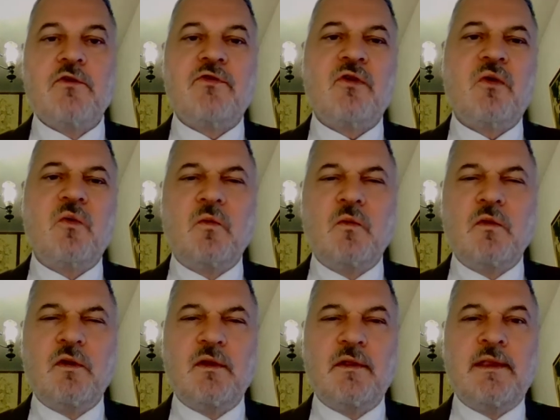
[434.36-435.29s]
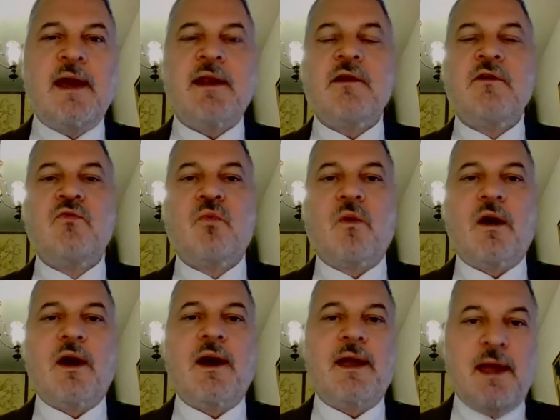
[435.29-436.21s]
So that is
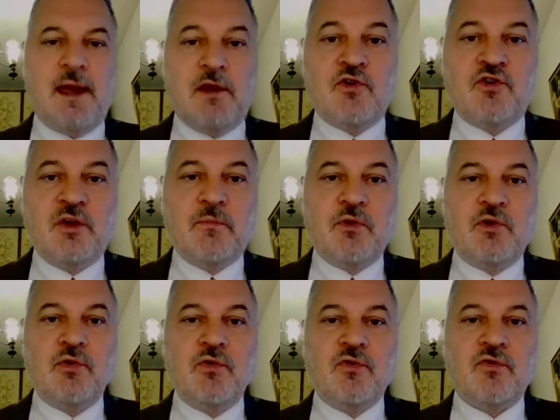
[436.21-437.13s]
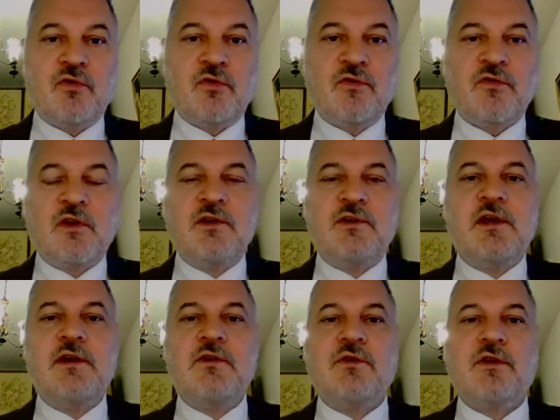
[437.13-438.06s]
why energy producers
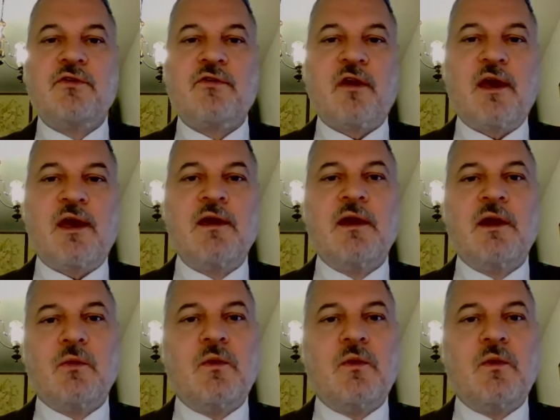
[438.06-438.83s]
continue to say,